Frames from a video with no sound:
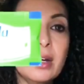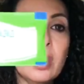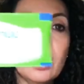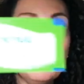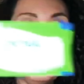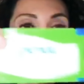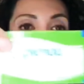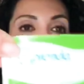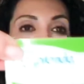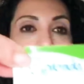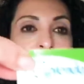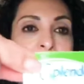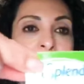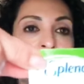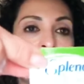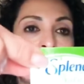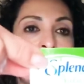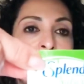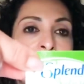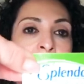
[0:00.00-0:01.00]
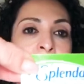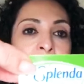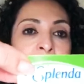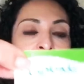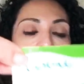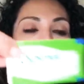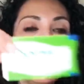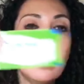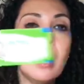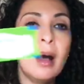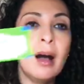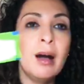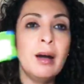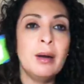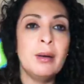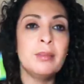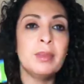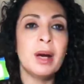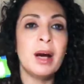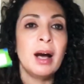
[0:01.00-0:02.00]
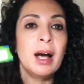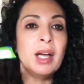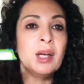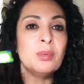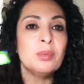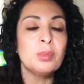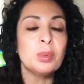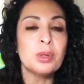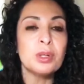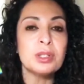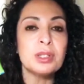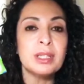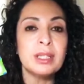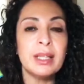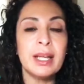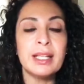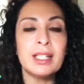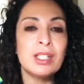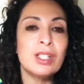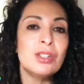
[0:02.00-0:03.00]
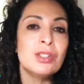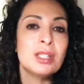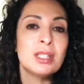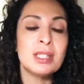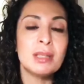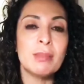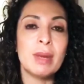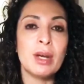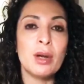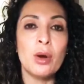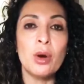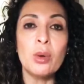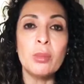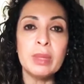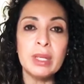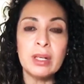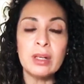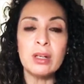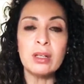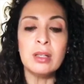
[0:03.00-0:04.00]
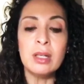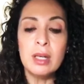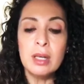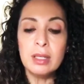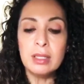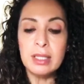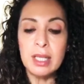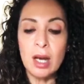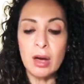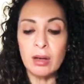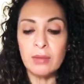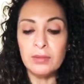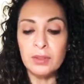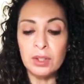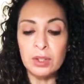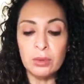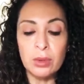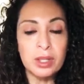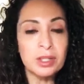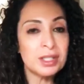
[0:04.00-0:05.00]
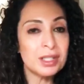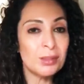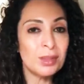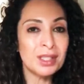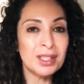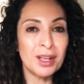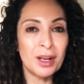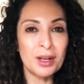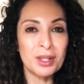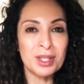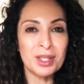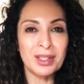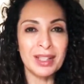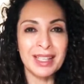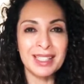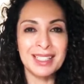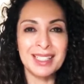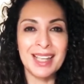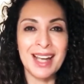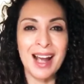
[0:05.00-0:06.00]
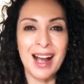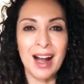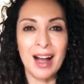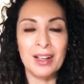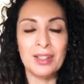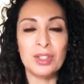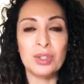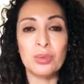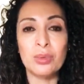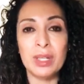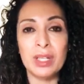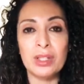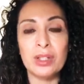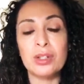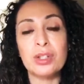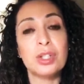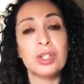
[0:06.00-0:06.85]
Hope you can see that. I personally like to use this in my oatmeal. Now, if you are someone that also likes to add sweetener